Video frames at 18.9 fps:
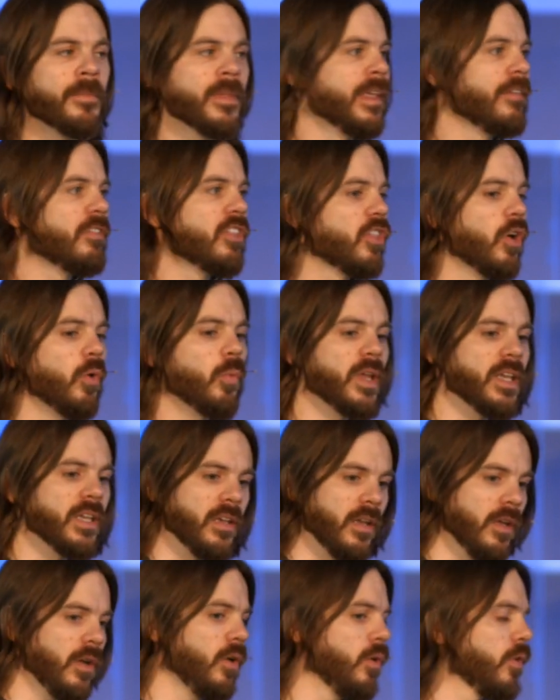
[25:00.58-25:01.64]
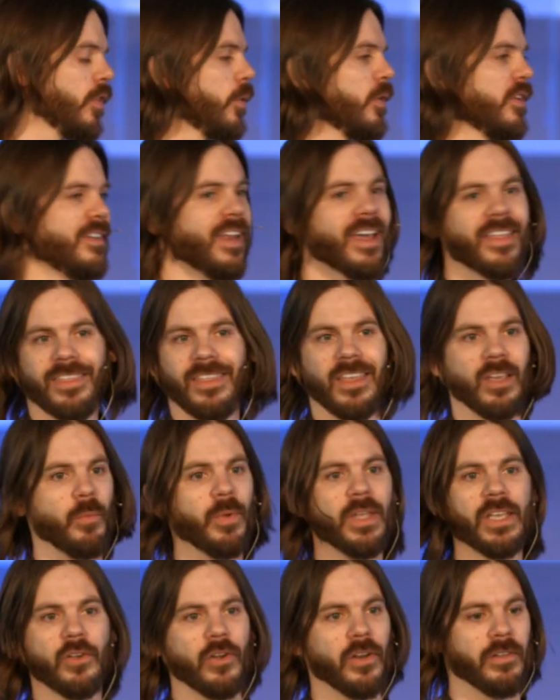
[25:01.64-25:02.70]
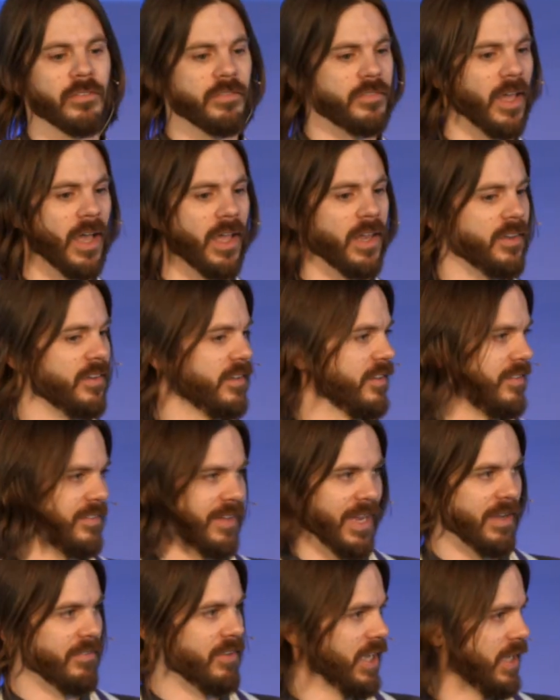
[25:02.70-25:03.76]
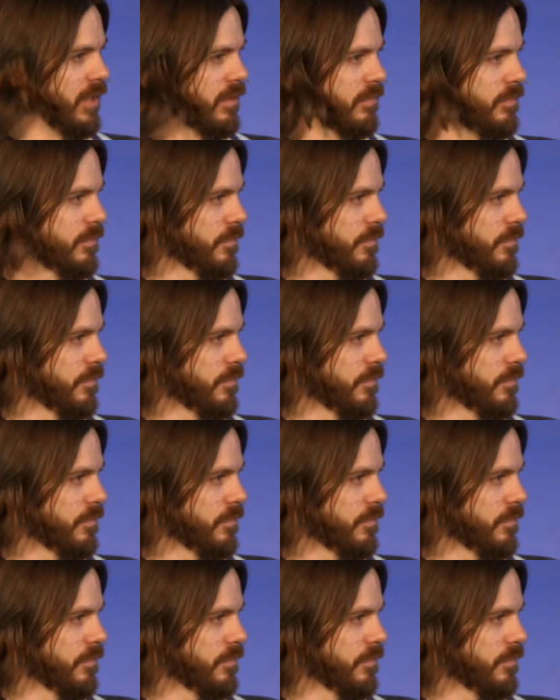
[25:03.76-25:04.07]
even though we knew there was nothing we could have done to save it.